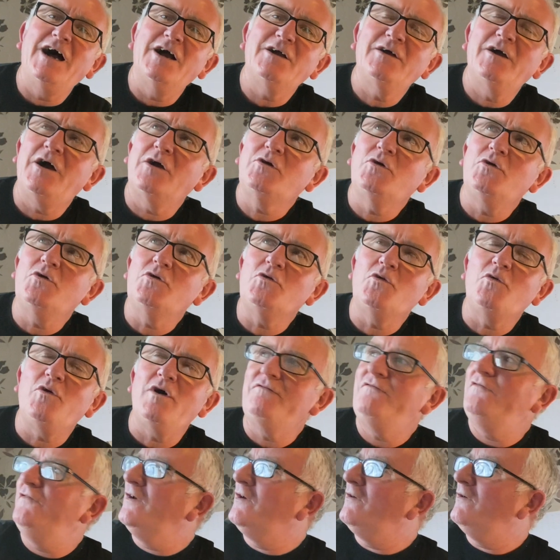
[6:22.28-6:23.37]
I, couldn't
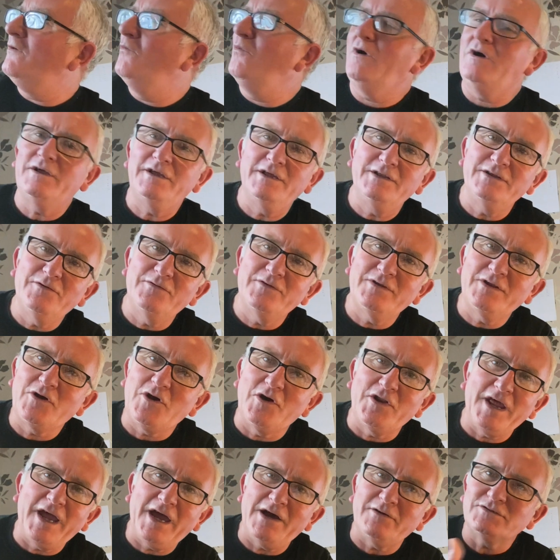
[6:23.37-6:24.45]
quite figure out what, you know, and I
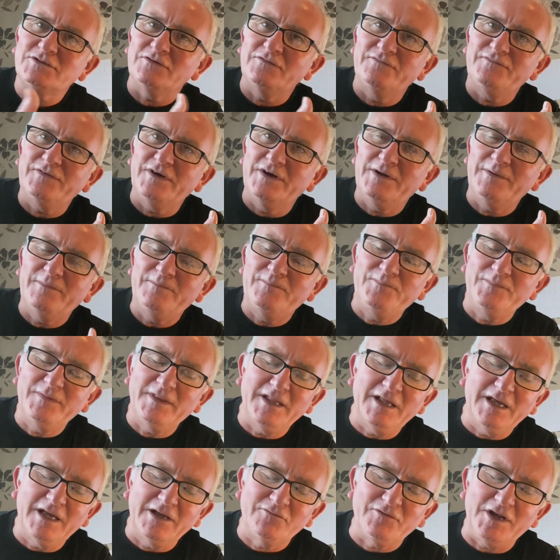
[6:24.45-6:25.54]
got out of um,
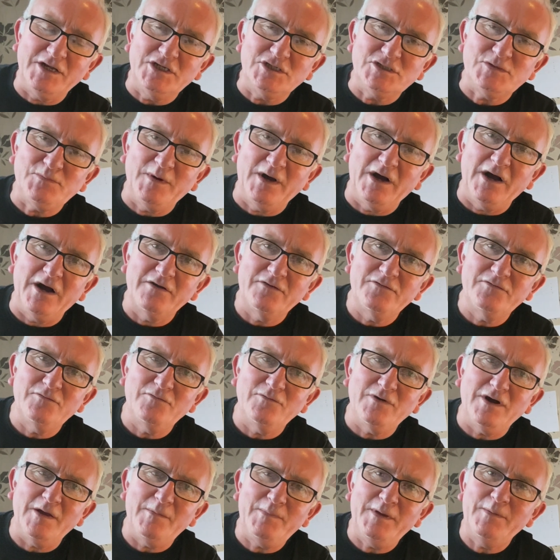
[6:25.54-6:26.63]
Greenwich Park I thought,
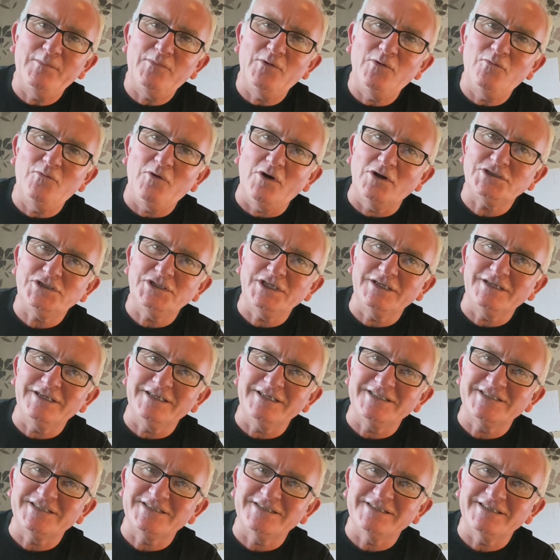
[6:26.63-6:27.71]
why are people watching
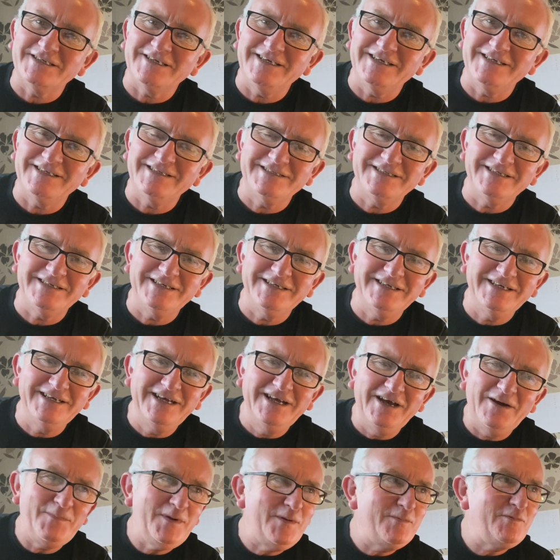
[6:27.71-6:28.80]
this? And uh,
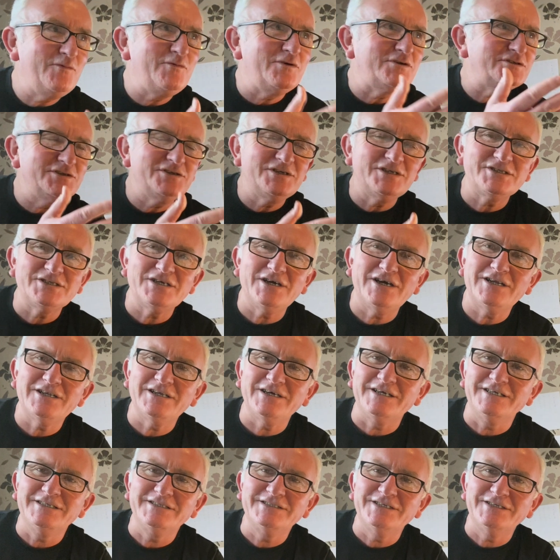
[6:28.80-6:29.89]
people watching on the
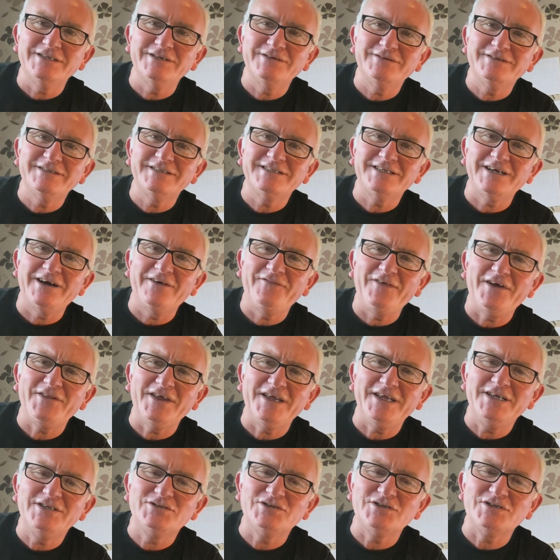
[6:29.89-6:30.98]
sidelines, you know, I found
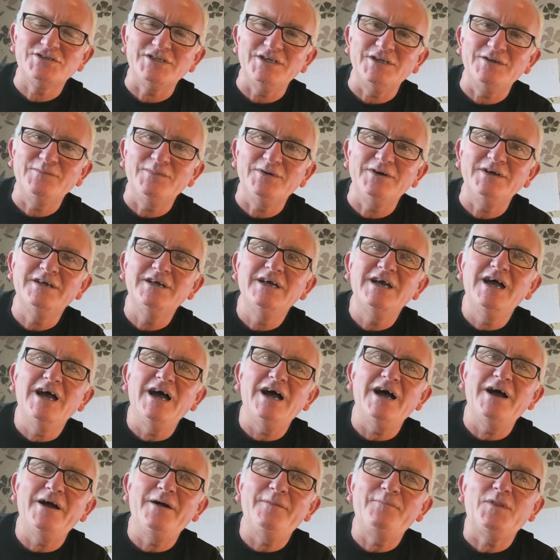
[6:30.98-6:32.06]
that interesting, but
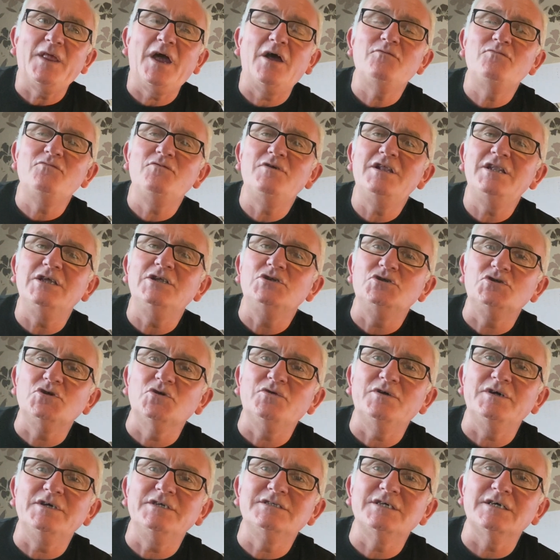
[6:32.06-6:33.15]
um, I really
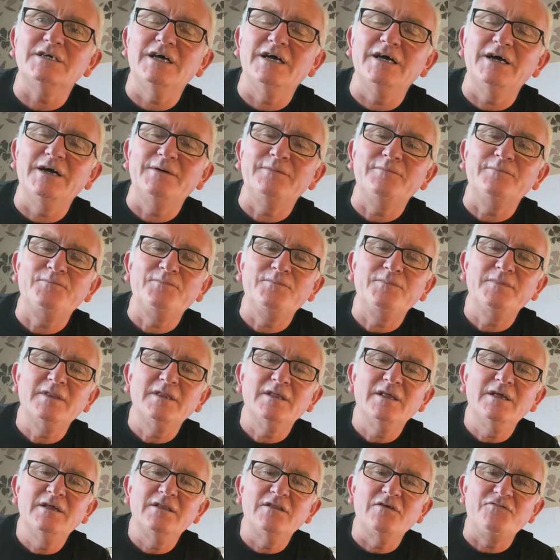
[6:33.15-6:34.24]
enjoyed um,
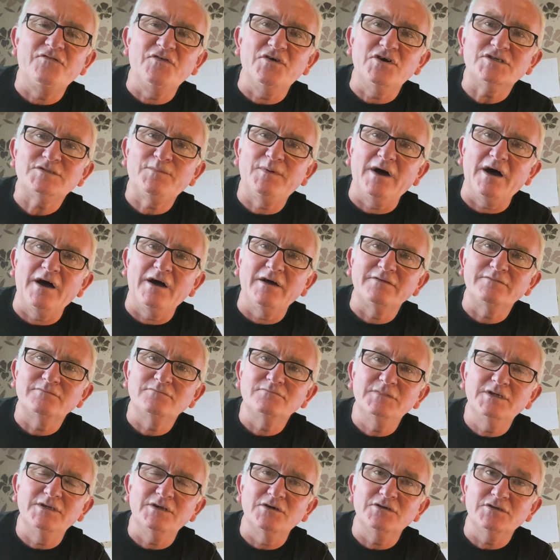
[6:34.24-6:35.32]
the first part,
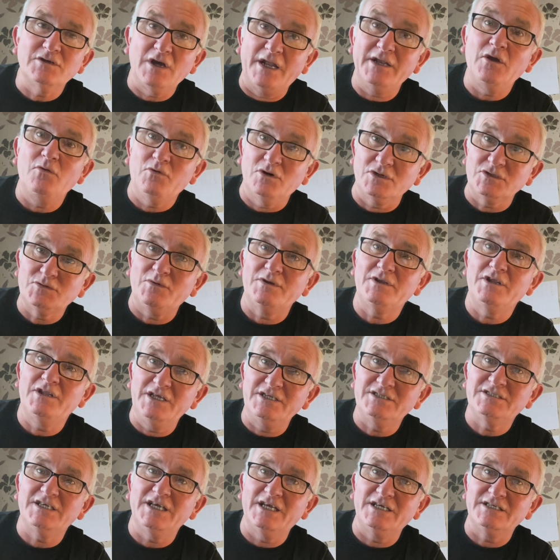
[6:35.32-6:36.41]
you know, and it was one of
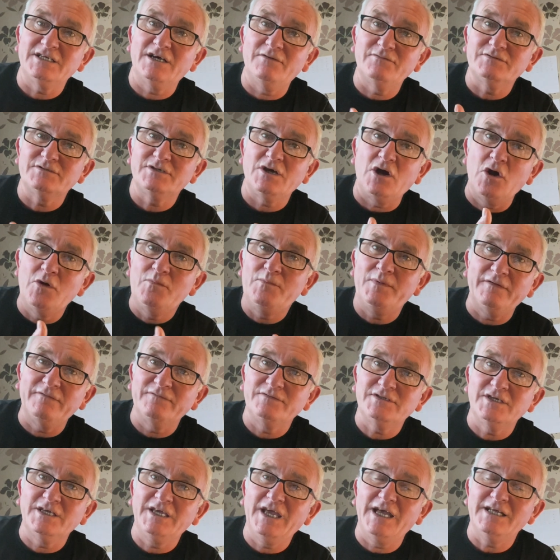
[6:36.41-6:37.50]
these things I was hoping
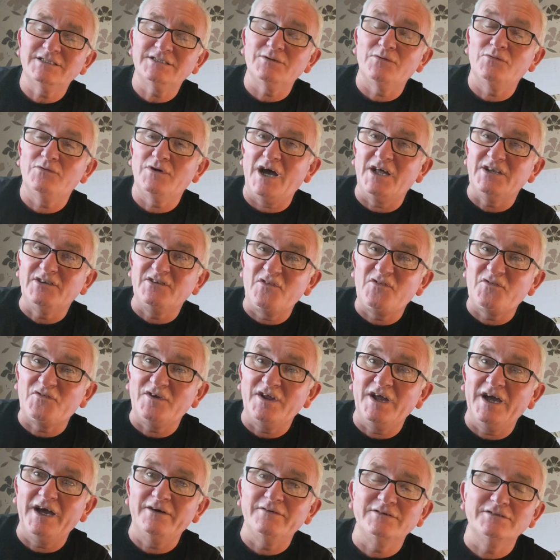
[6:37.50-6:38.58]
to get somewhere under
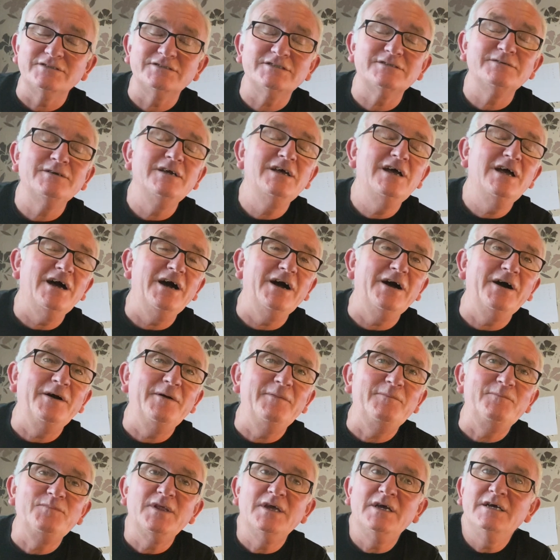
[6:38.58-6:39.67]
three hours,
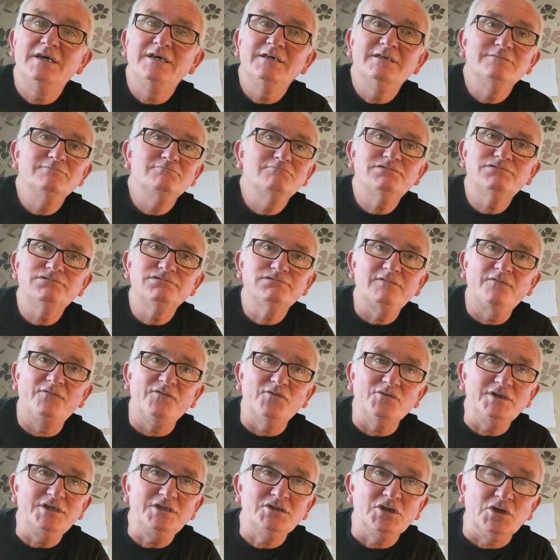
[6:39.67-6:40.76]
um,
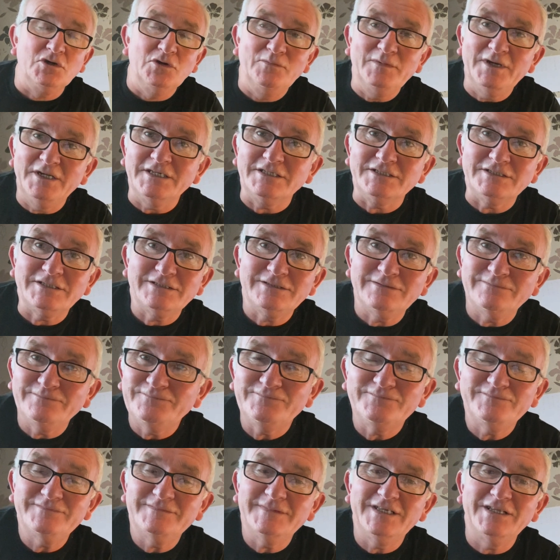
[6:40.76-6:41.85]
42 minutes,
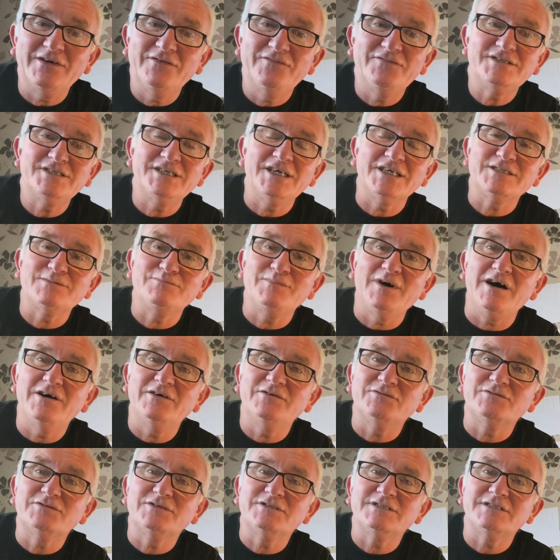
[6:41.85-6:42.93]
you know, for six
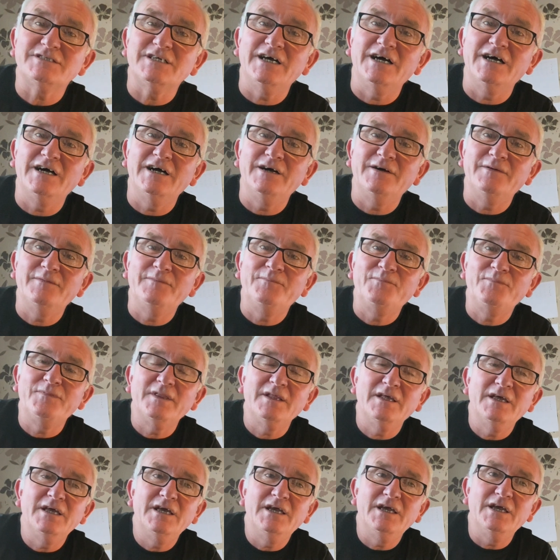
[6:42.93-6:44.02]
miles, um,
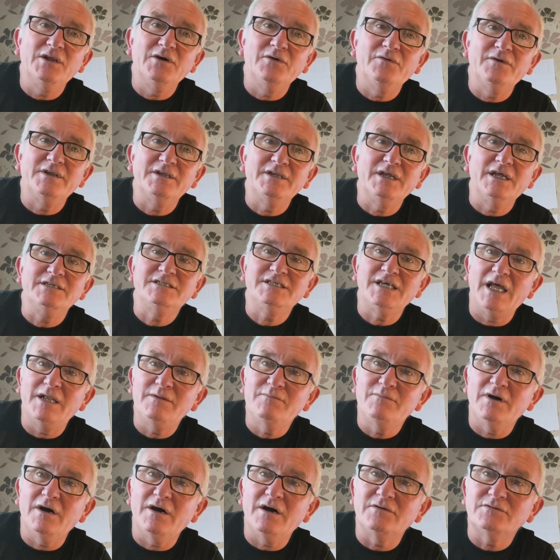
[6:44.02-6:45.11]
you know, and, and 10
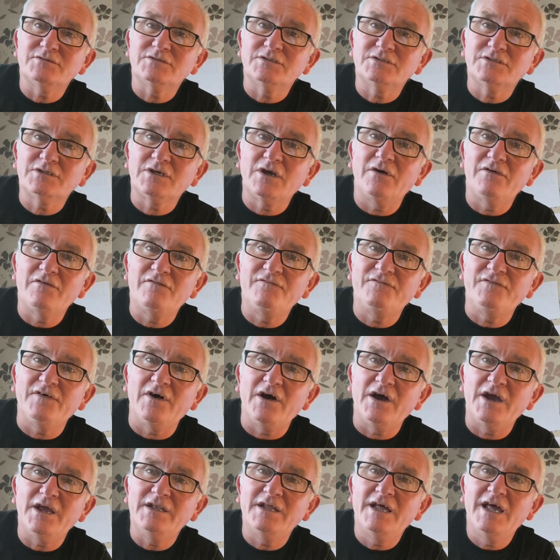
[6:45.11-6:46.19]
miles was going
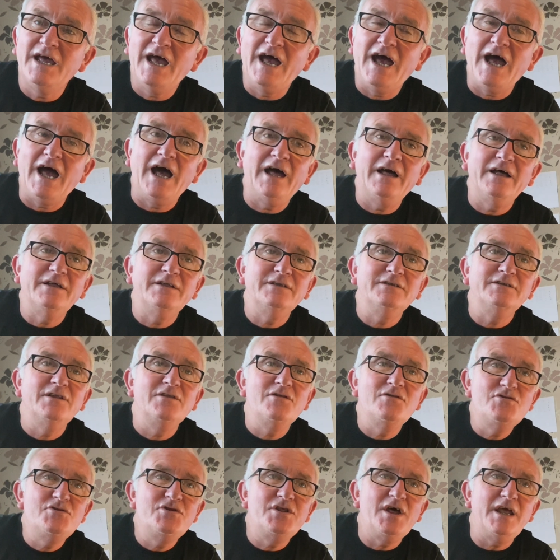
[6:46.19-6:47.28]
fine. And
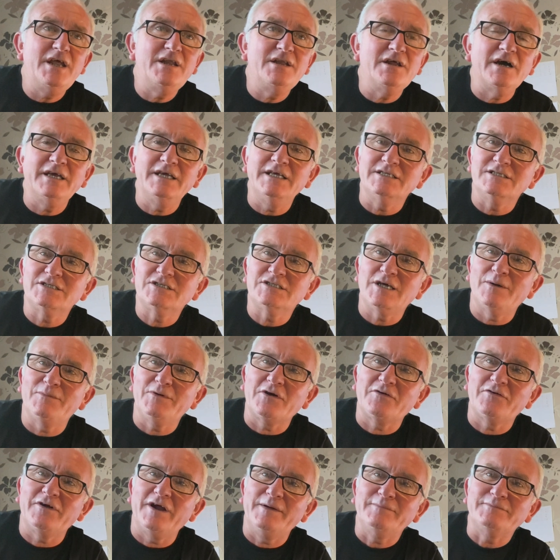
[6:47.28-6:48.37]
then I hit stomach
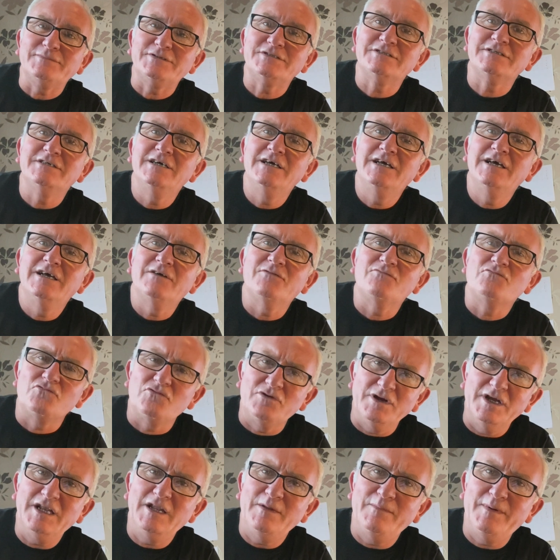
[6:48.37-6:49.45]
cramps,
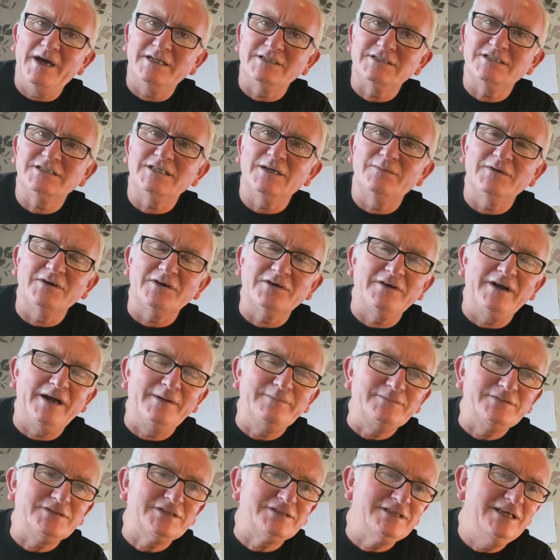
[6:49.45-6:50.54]
really bad stomach
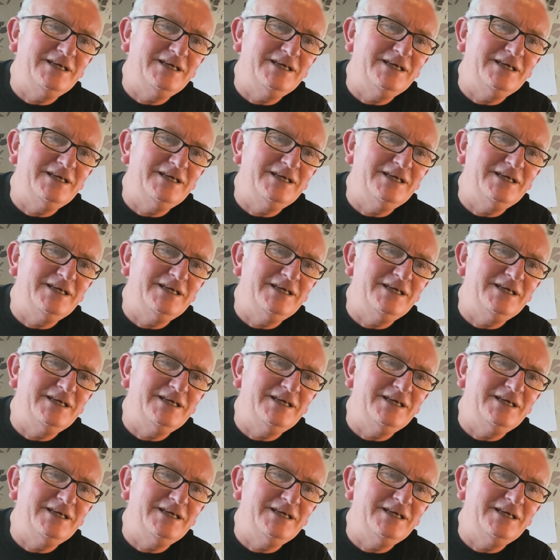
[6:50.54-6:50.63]
cramps.